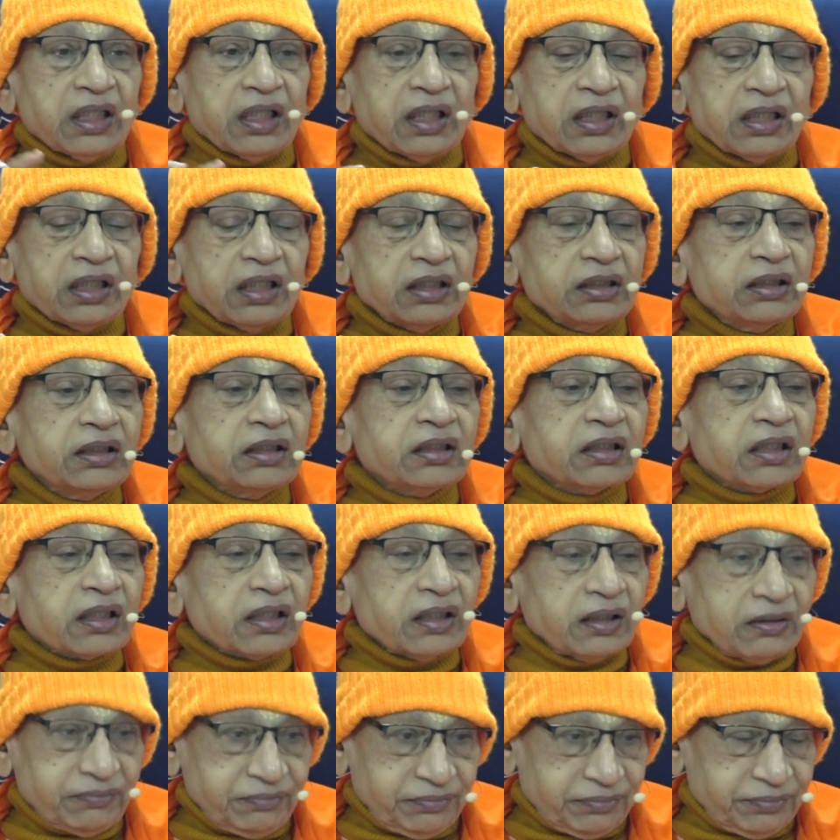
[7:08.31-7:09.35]

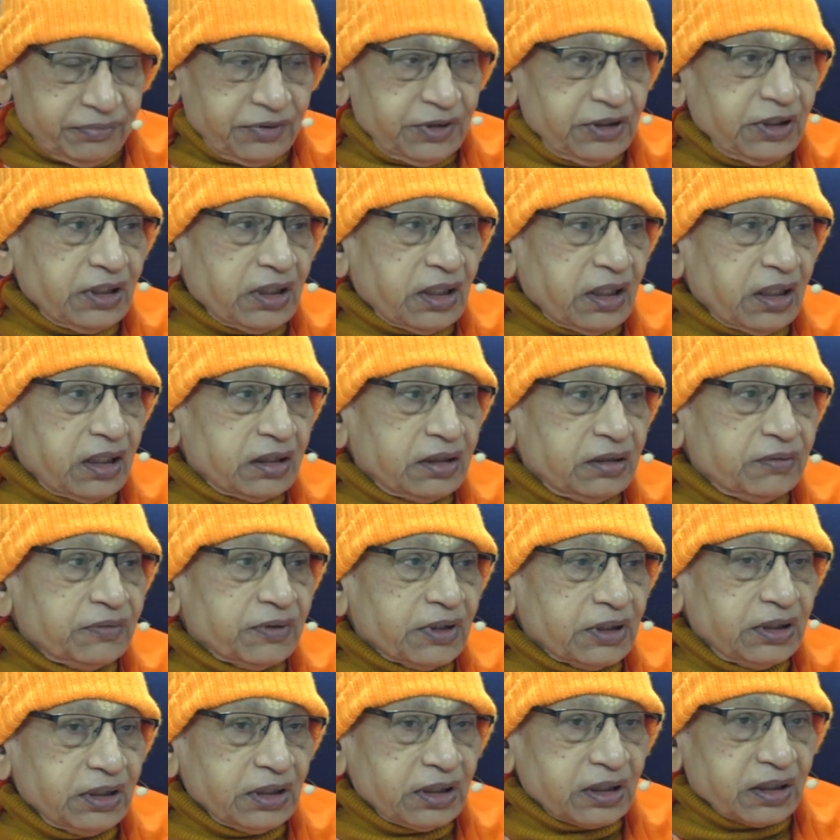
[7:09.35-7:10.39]
adhikaran, here
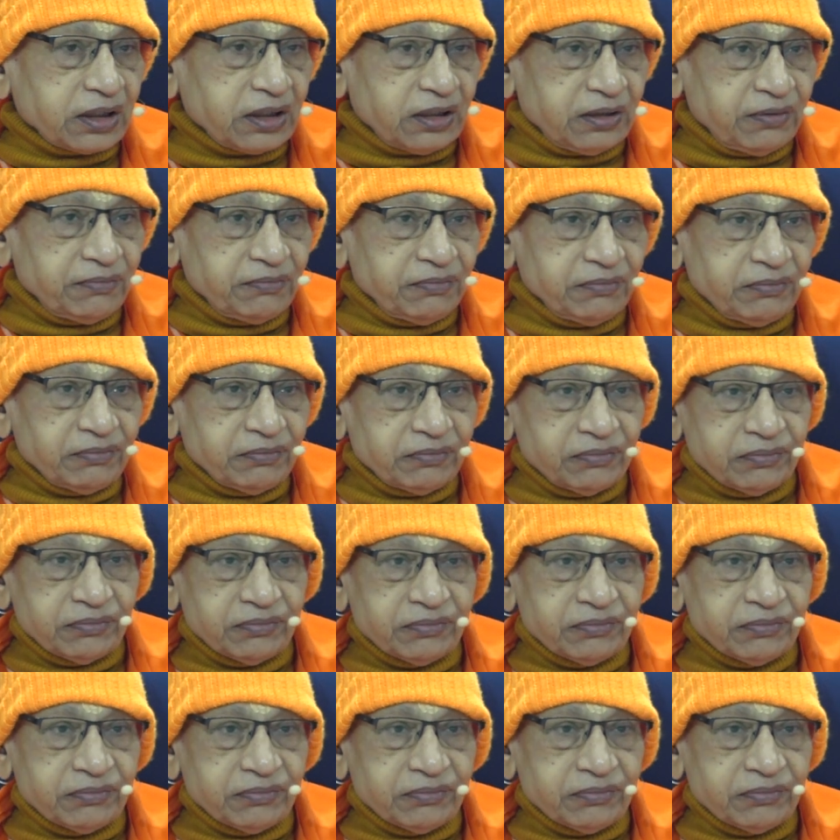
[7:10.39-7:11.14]
adhikaran,